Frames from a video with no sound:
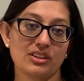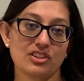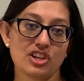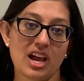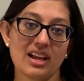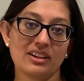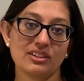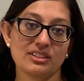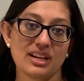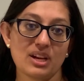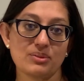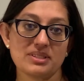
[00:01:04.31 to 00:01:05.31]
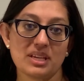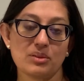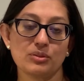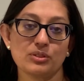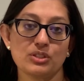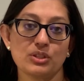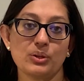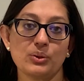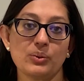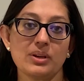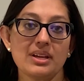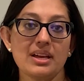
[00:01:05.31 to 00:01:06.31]
child, I was able
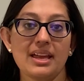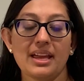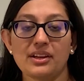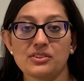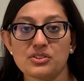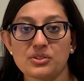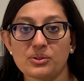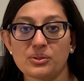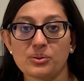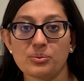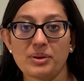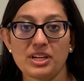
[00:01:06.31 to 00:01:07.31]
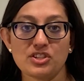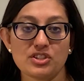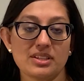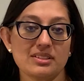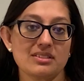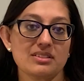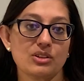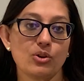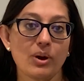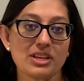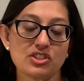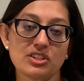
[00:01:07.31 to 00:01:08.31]
to answer patients'
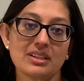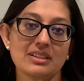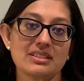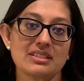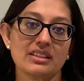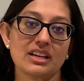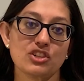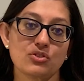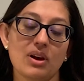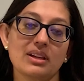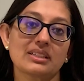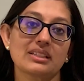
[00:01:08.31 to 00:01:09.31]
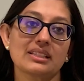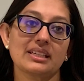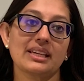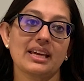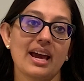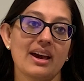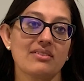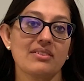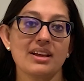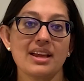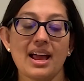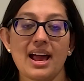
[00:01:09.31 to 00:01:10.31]
questions electronically, have
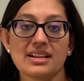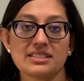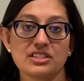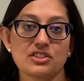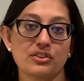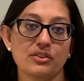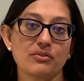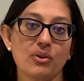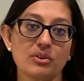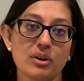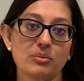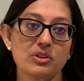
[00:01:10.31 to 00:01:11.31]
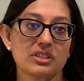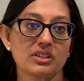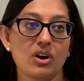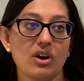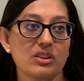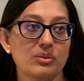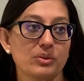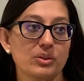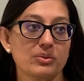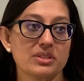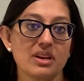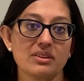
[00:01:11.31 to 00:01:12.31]
access to their phone numbers and call them with
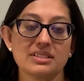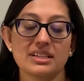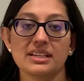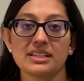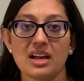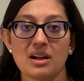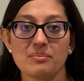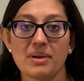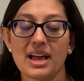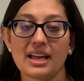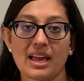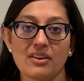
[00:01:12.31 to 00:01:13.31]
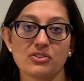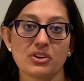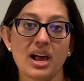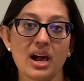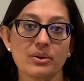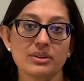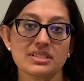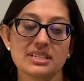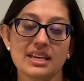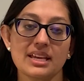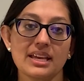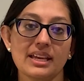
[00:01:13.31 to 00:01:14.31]
results that had come back after hours.
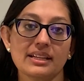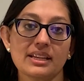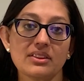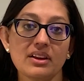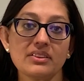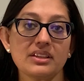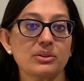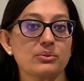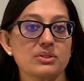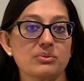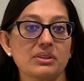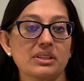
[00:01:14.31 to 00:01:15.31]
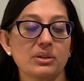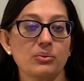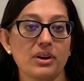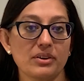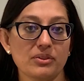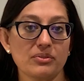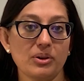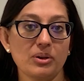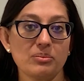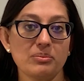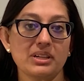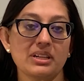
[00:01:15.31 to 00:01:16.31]
And I thought that it was really
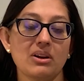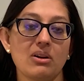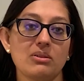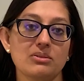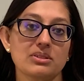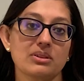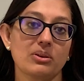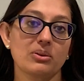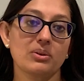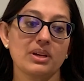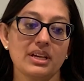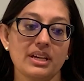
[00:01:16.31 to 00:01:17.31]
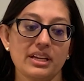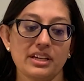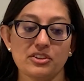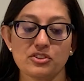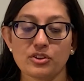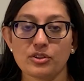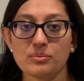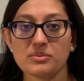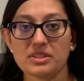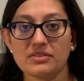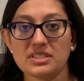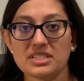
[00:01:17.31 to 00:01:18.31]
wonderful, but it also, in terms
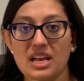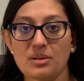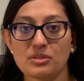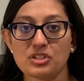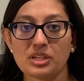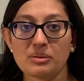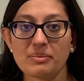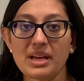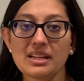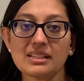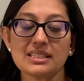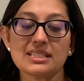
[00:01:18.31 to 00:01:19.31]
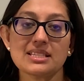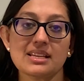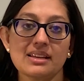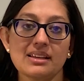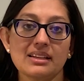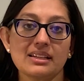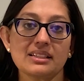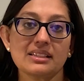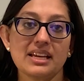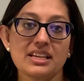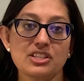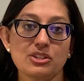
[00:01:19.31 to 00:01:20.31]
of establishing balance,
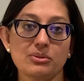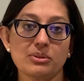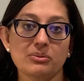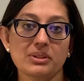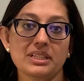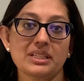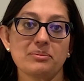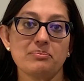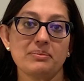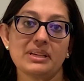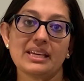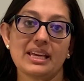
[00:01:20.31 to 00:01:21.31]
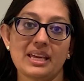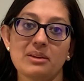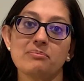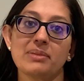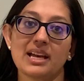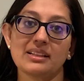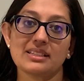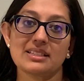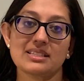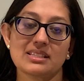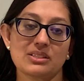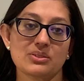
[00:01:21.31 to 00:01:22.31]
led to a really big
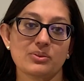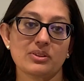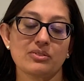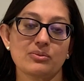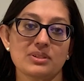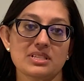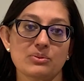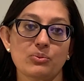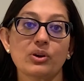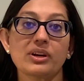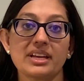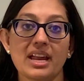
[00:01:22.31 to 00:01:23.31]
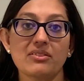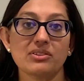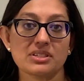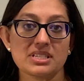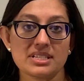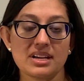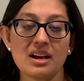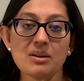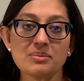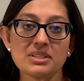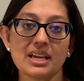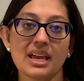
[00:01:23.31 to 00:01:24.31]
imbalance. It sort of was, work never
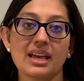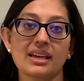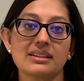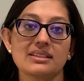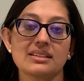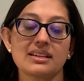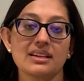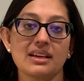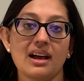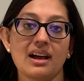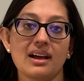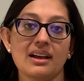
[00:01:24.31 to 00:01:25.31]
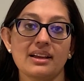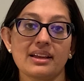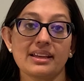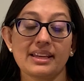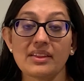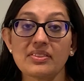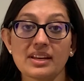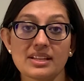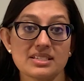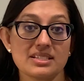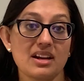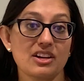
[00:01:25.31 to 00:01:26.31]
stopped, and I get that as
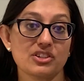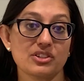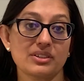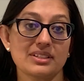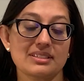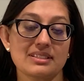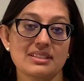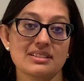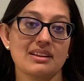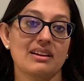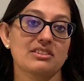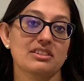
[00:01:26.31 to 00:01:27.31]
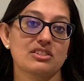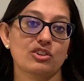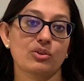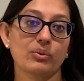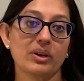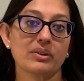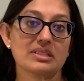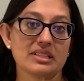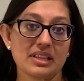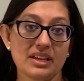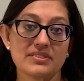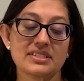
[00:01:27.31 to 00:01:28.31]
a doctor. It's not just a career, it's a
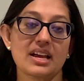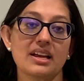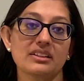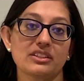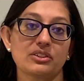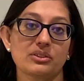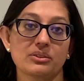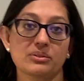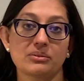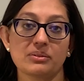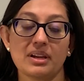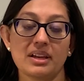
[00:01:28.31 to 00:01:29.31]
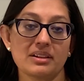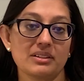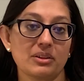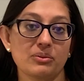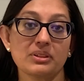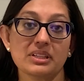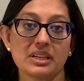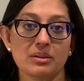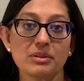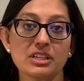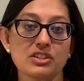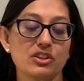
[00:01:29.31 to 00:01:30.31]
lifestyle, and you're really
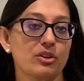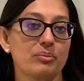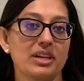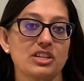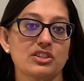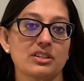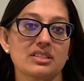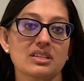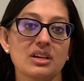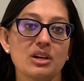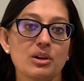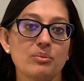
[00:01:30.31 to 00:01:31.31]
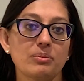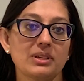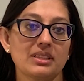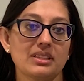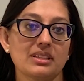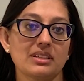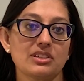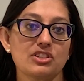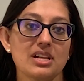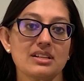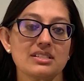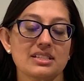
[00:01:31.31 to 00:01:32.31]
committed to your patients. But the
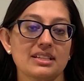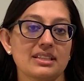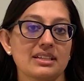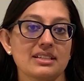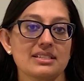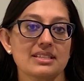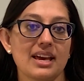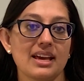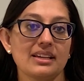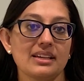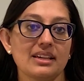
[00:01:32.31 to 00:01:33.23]
challenging thing is that